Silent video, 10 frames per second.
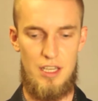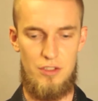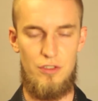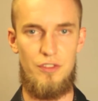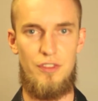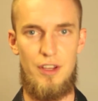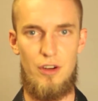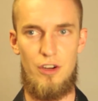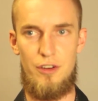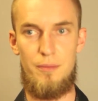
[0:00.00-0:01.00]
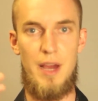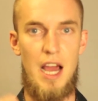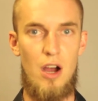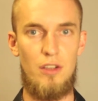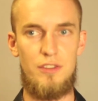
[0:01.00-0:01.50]
use their own
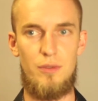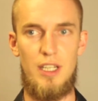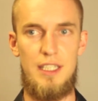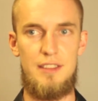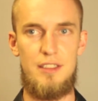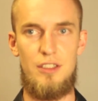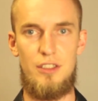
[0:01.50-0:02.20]
power to release it.